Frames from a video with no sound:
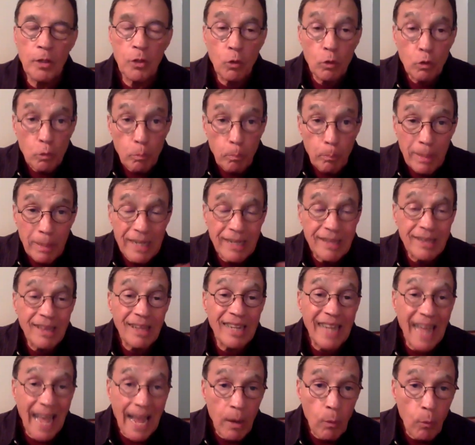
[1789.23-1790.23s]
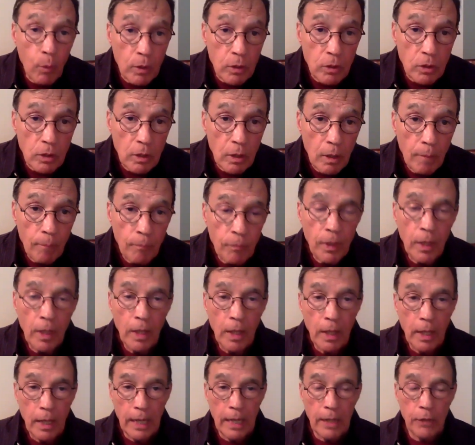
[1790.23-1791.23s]
You speak the language
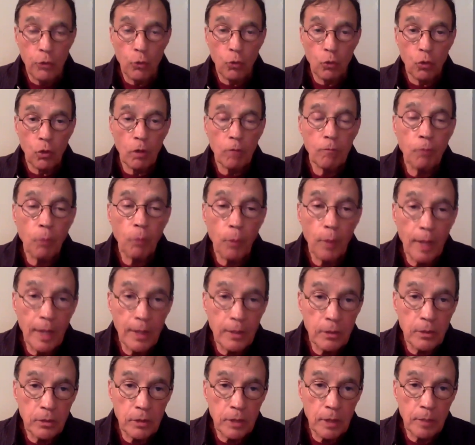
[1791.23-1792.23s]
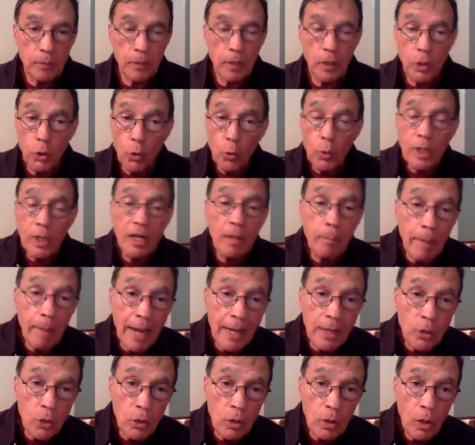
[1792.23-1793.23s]
and you look for relationships that you can
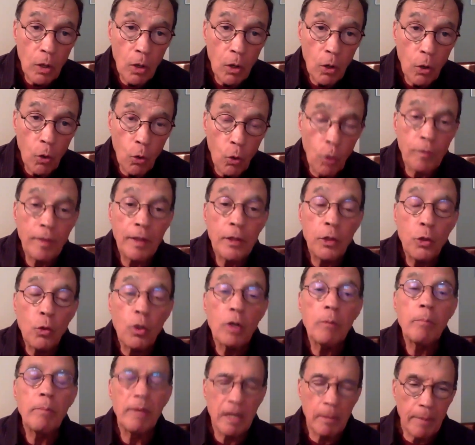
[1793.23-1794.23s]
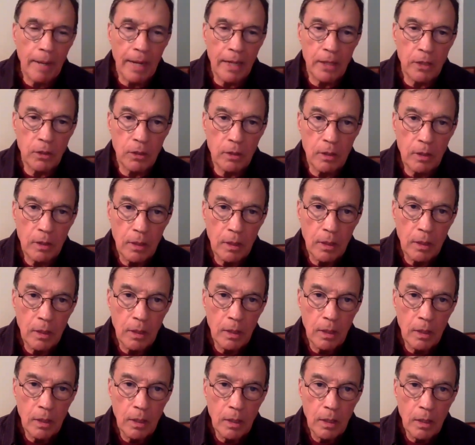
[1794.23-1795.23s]
abandon or that you can be abandoned.
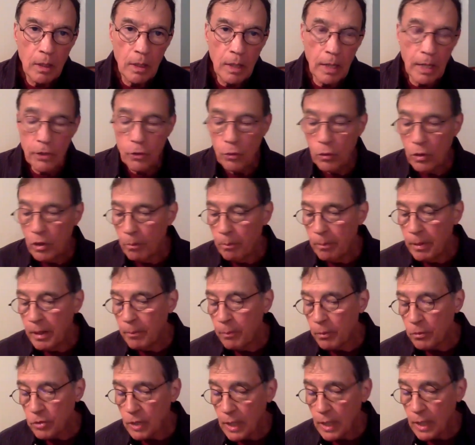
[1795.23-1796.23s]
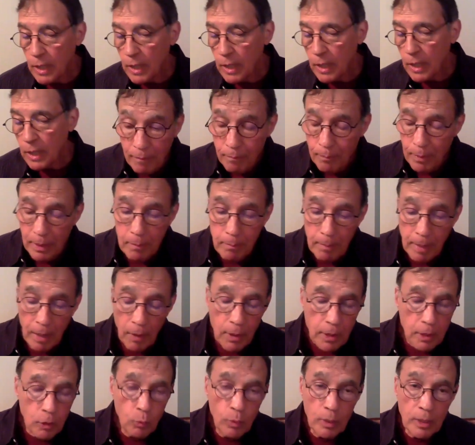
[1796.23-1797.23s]
And you hear people say, well, I've been
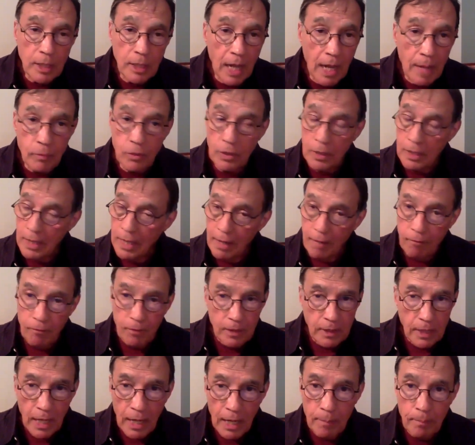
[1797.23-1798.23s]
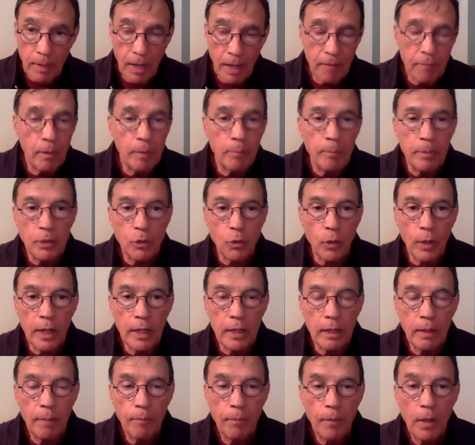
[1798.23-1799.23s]
married 3 times and every time I've been
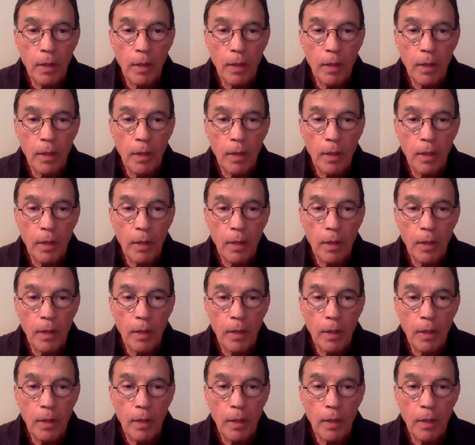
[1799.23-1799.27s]
betrayed.